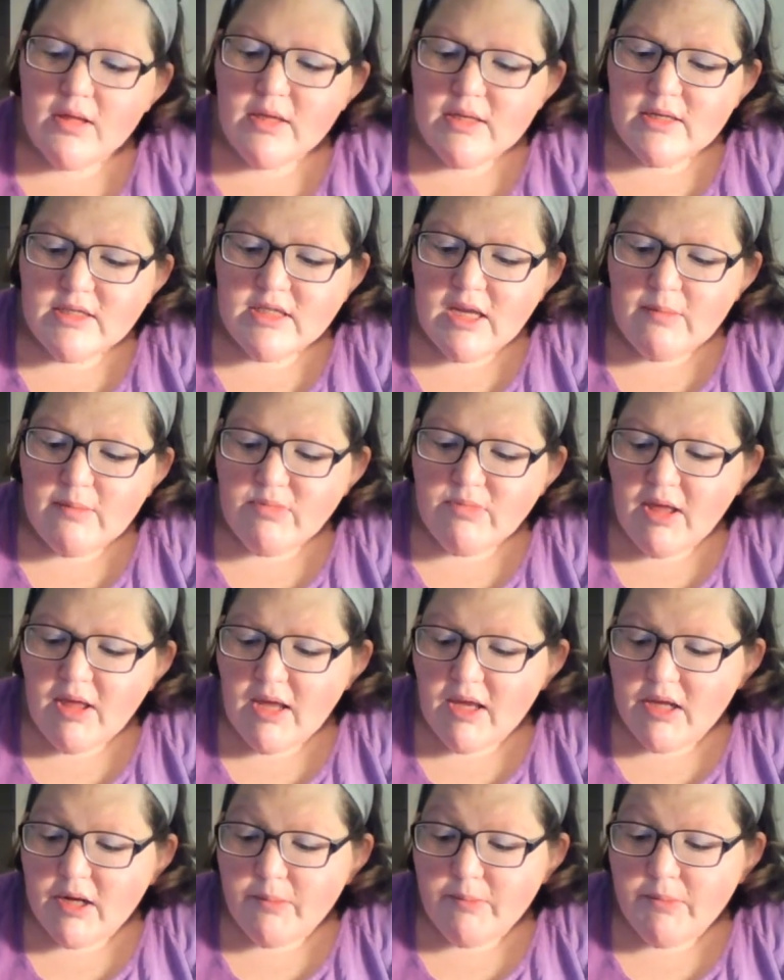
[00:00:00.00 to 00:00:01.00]
same
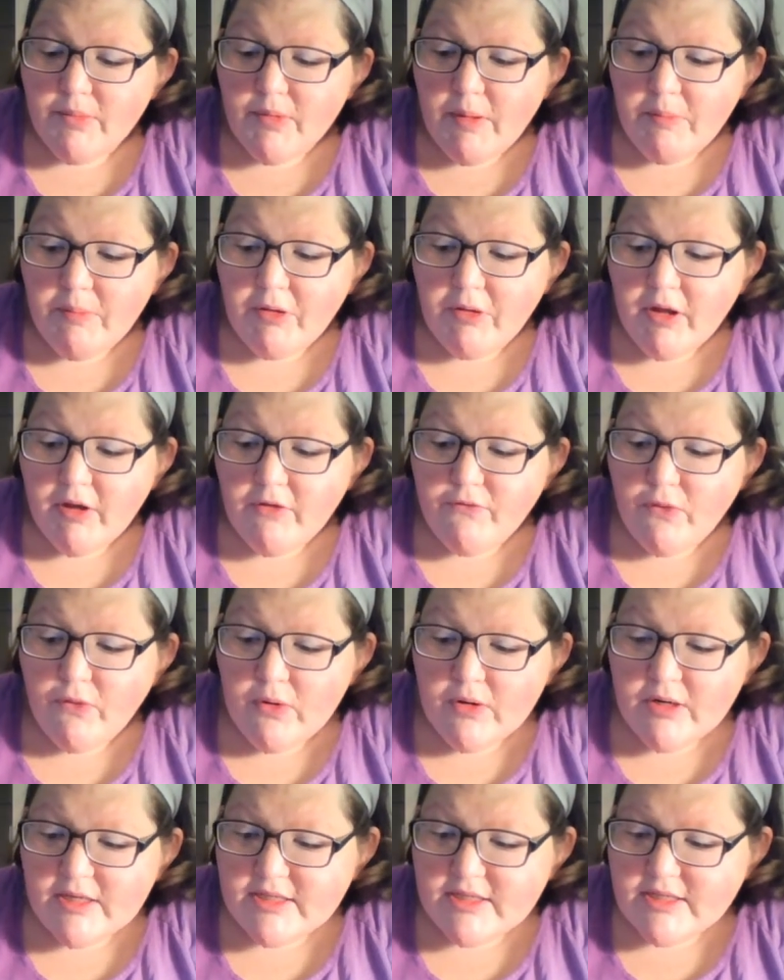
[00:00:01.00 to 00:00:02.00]
thing. And I'm looking
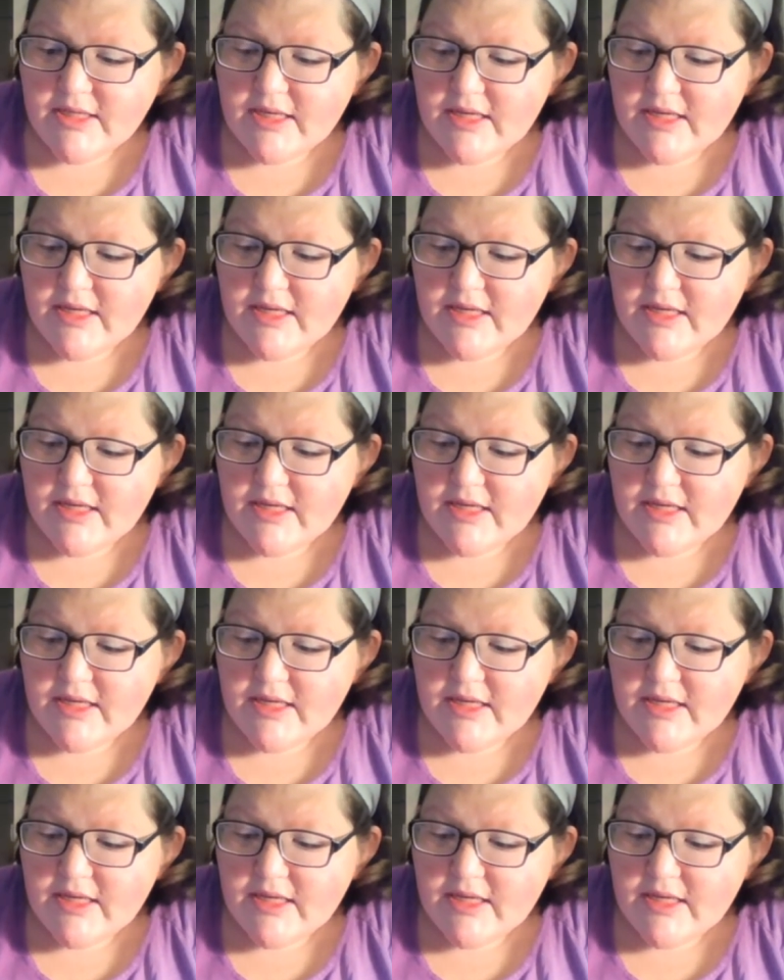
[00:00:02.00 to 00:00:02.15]
forward